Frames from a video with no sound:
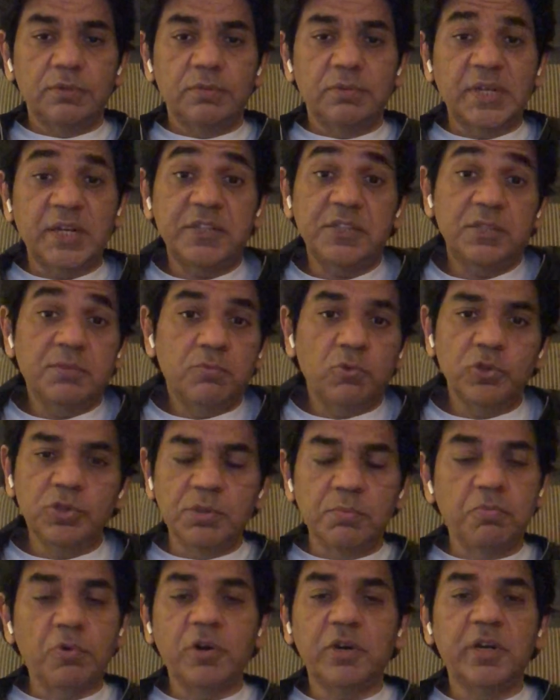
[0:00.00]
That is the most
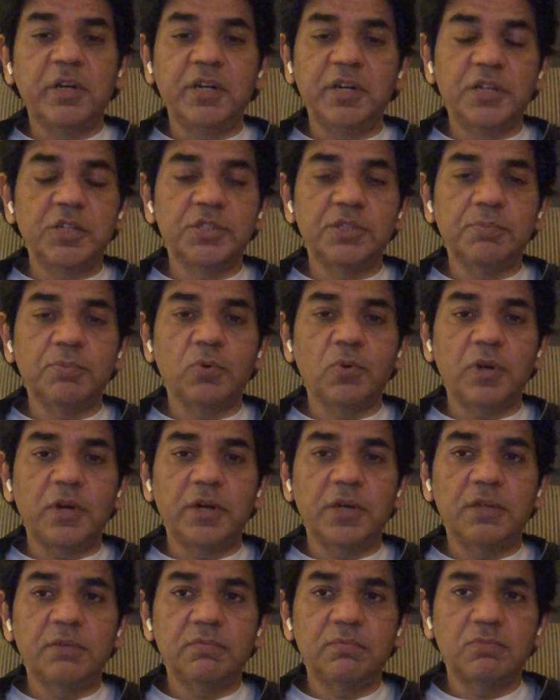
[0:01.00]
important leadership quality.
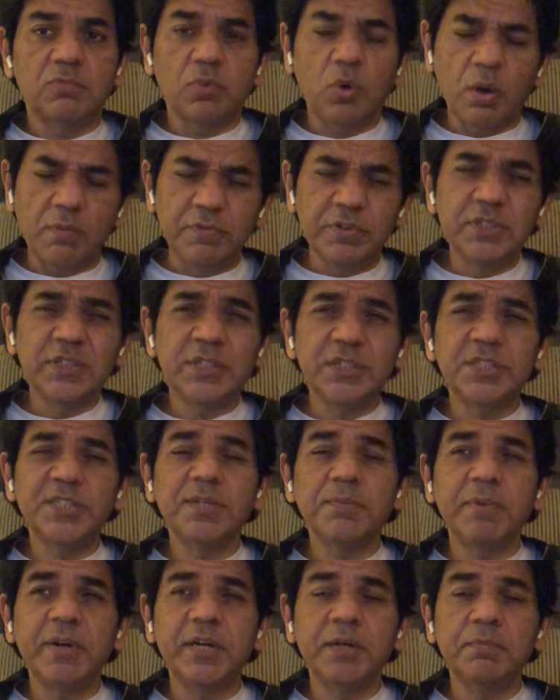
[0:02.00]
Obviously, it's
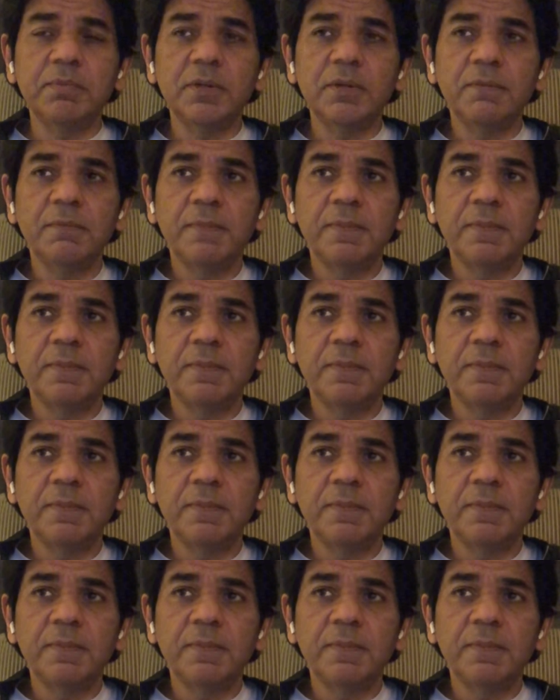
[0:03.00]
debatable.